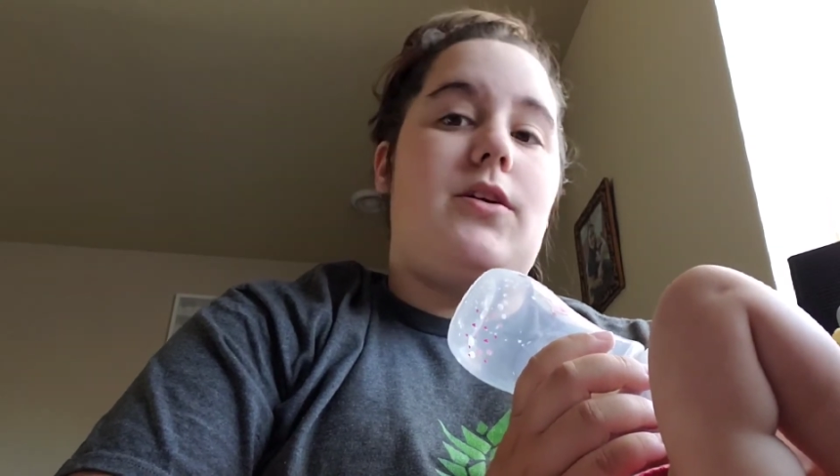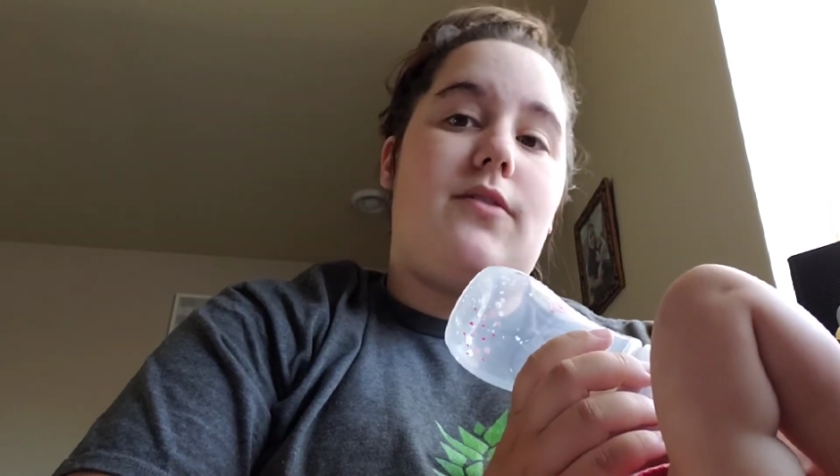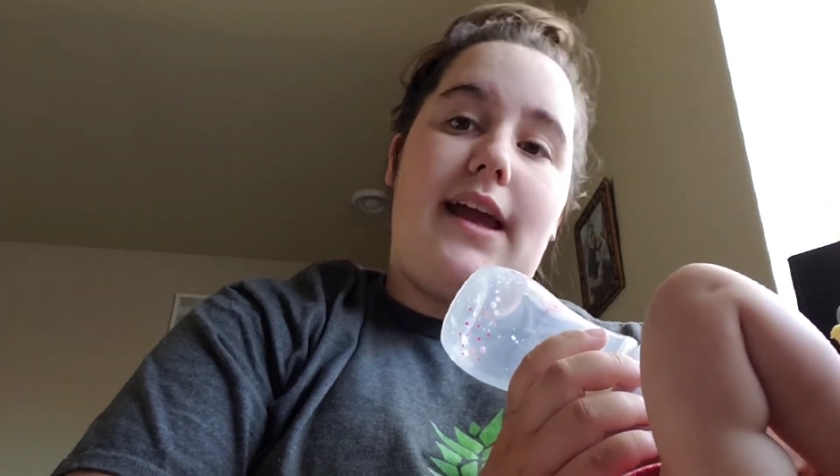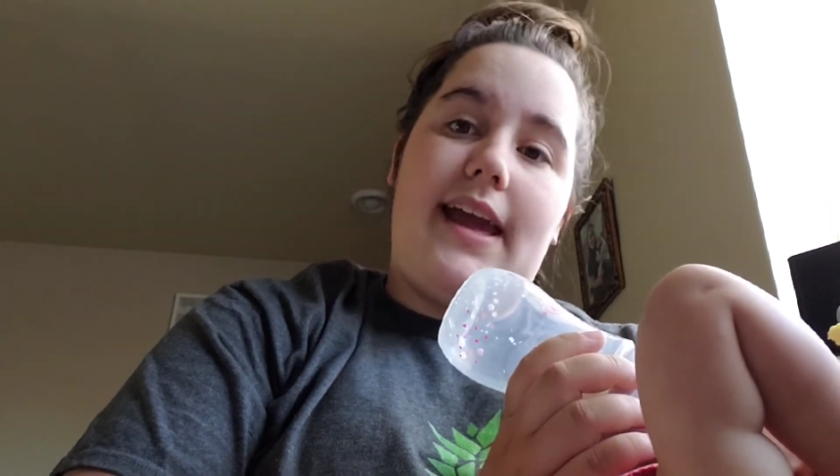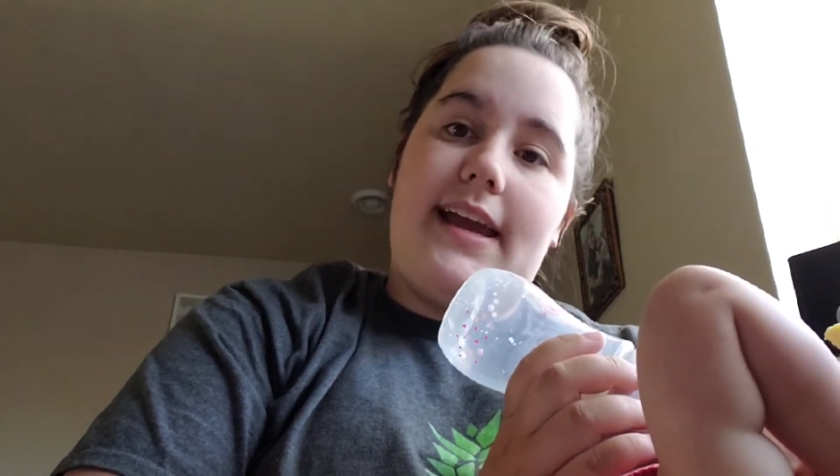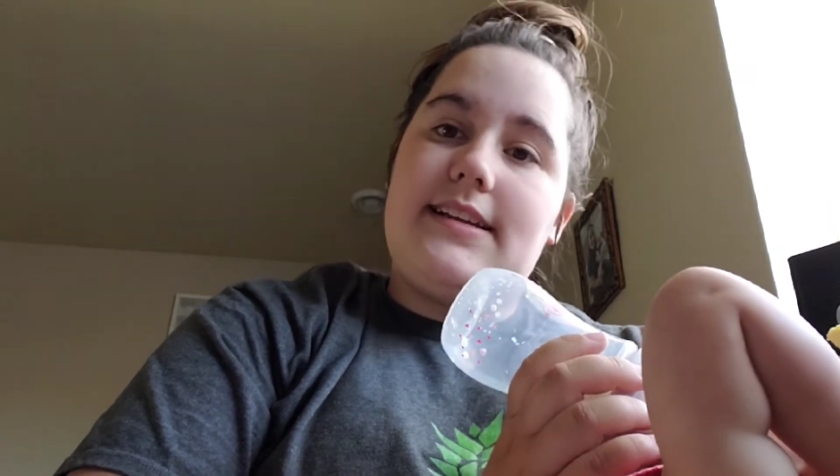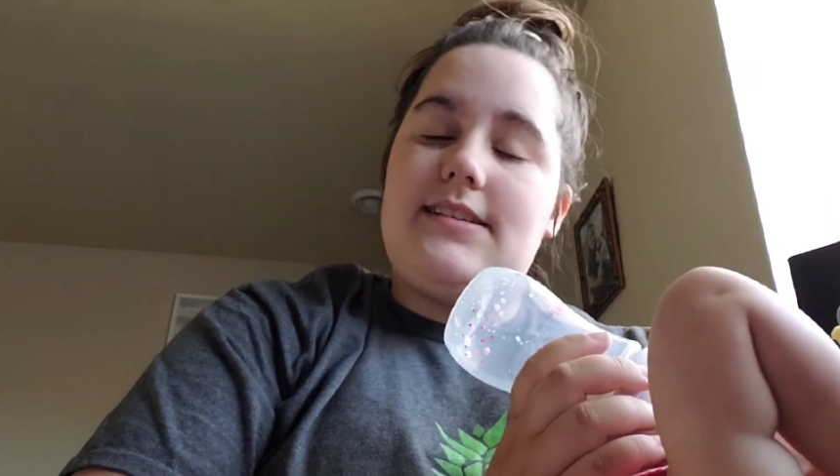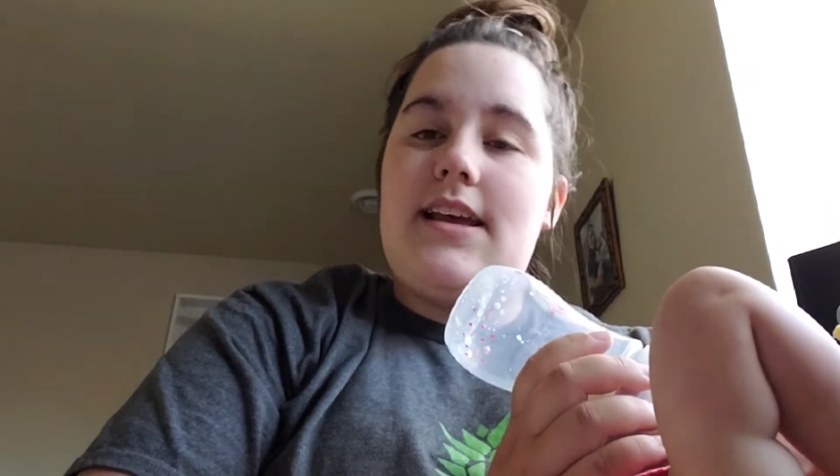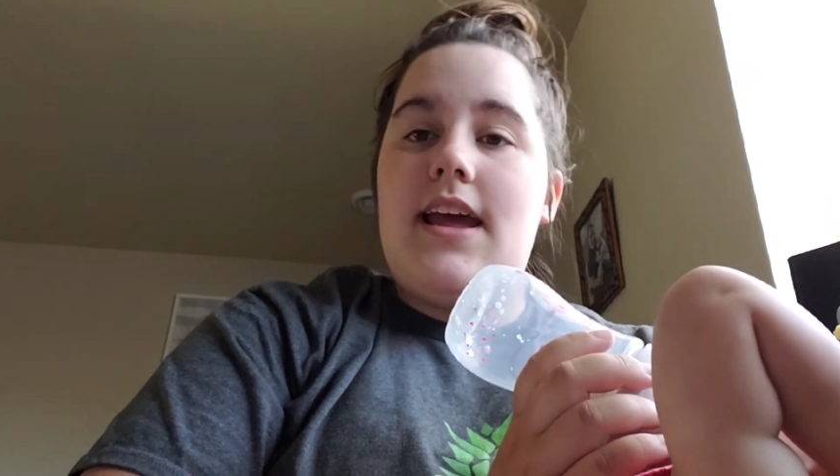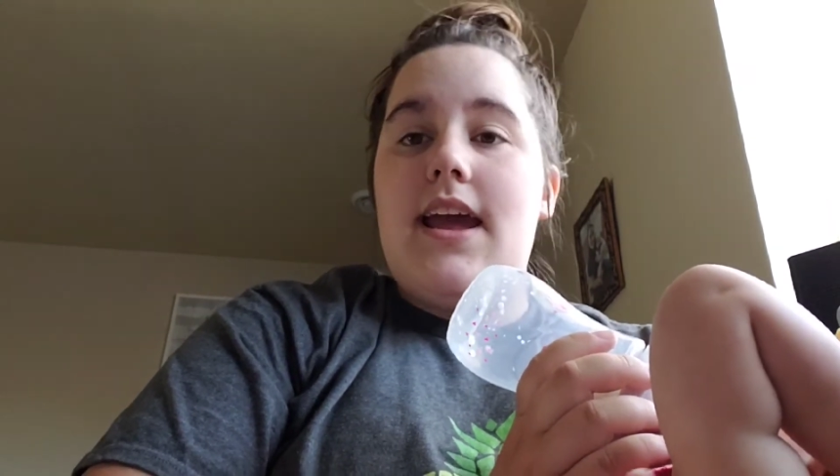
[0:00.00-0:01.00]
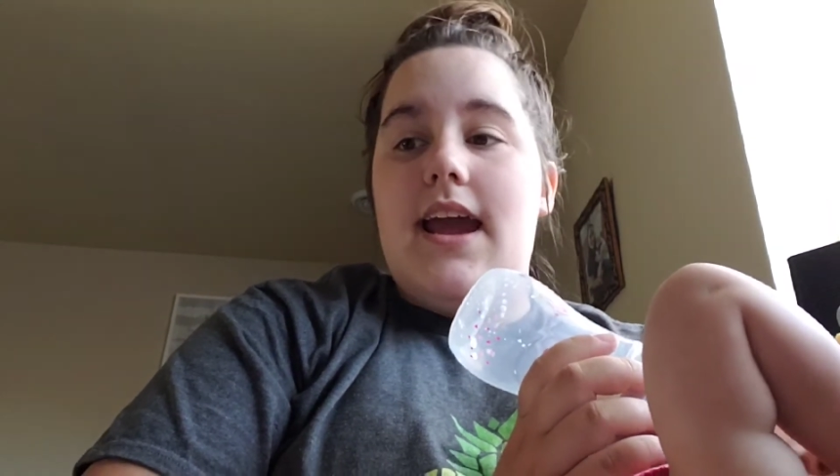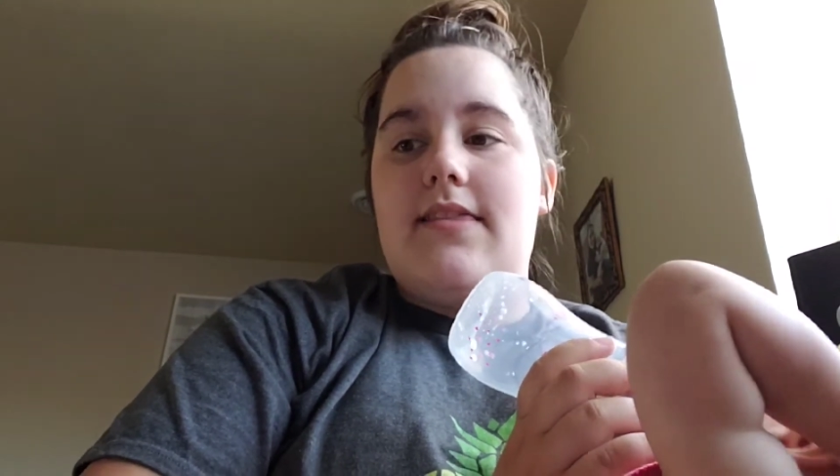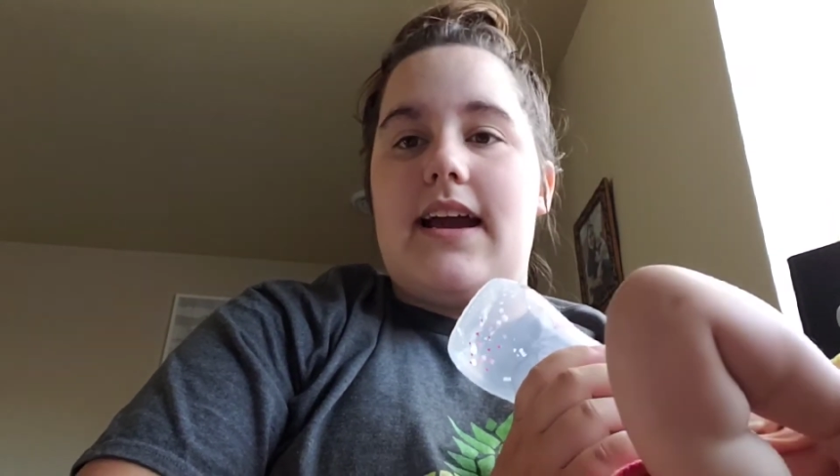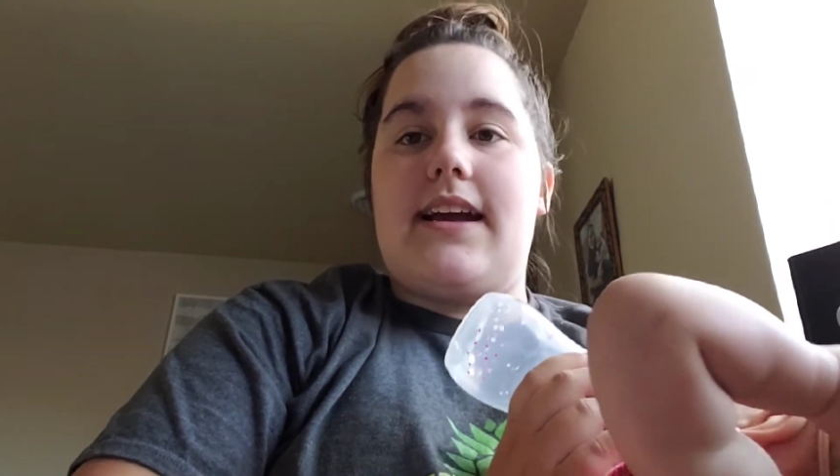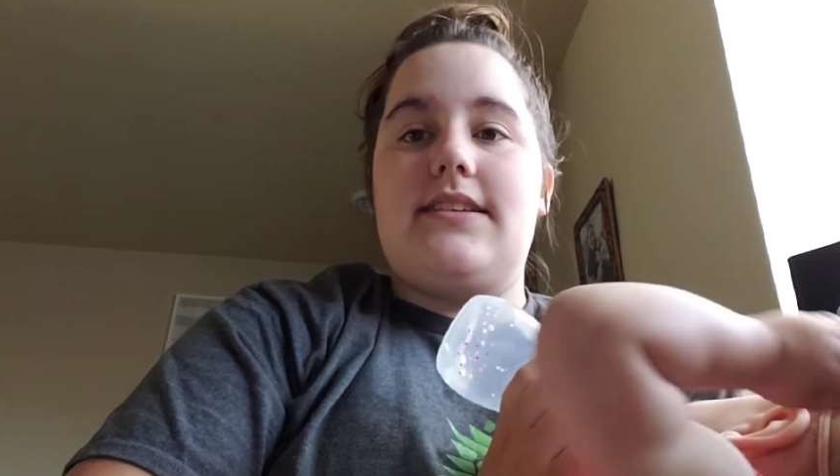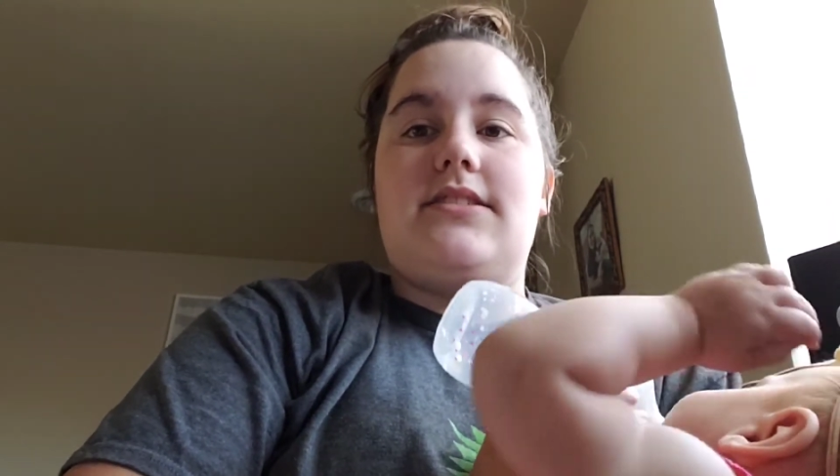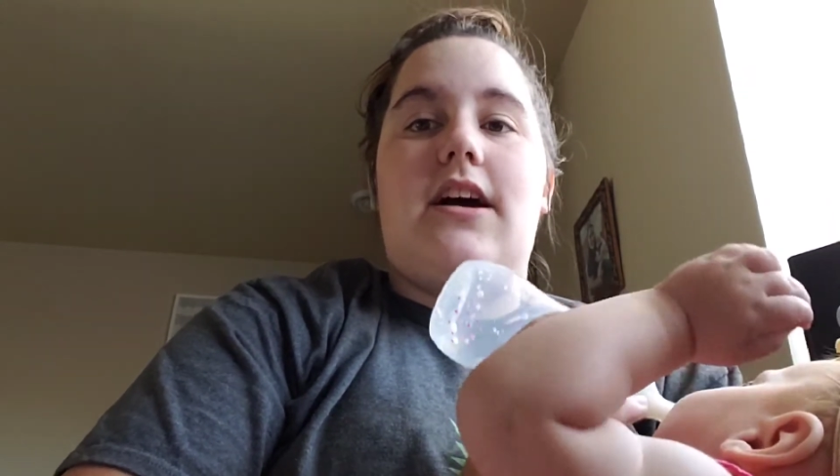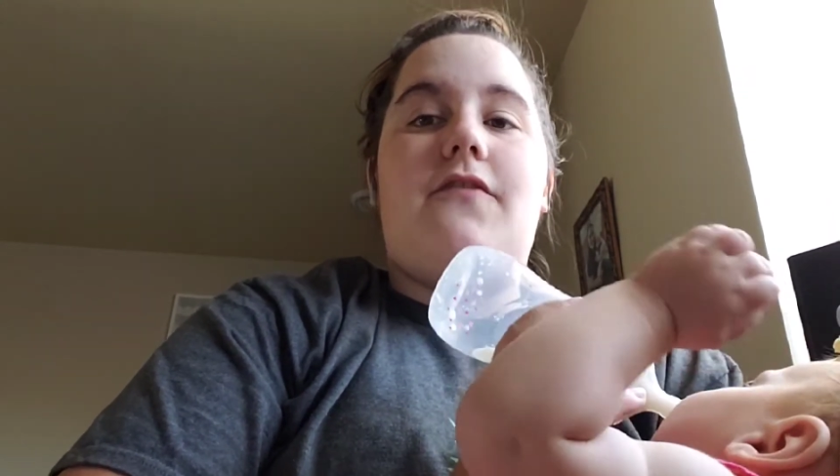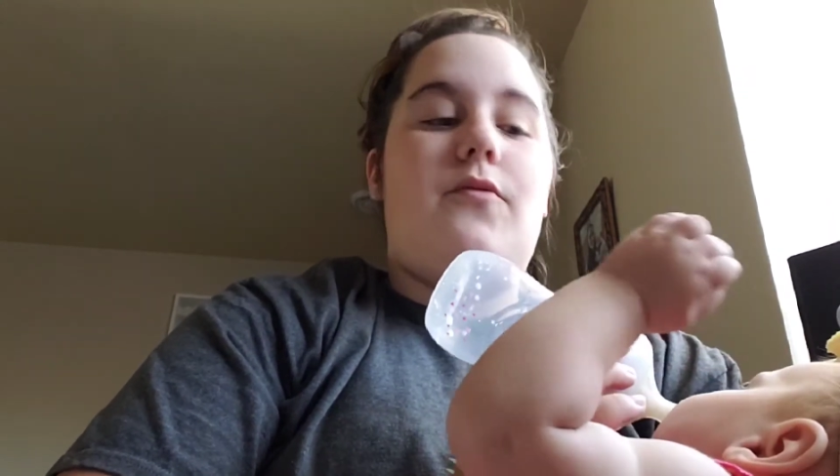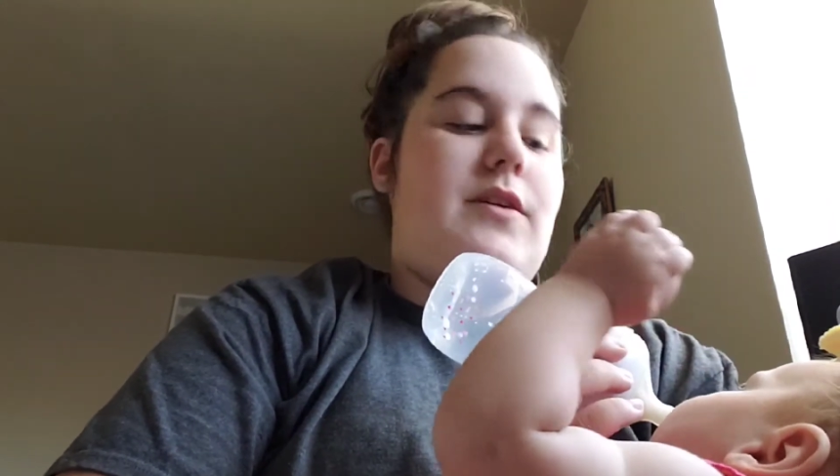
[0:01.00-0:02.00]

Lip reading: purees and that kind of stuff.